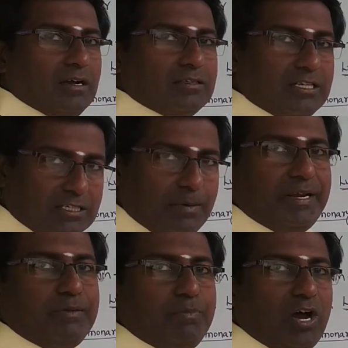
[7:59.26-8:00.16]

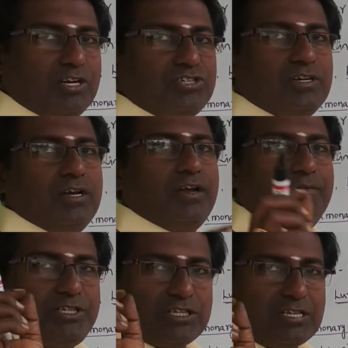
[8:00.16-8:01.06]
systemic branch,
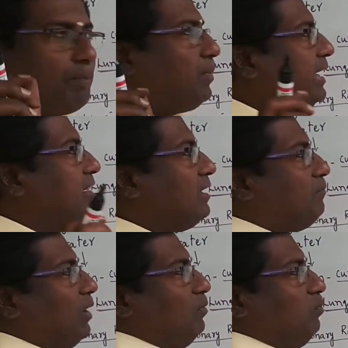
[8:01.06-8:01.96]
which supply the
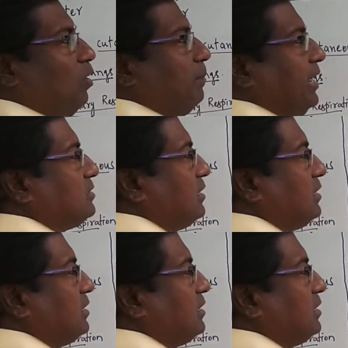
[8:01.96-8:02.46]
pulmo means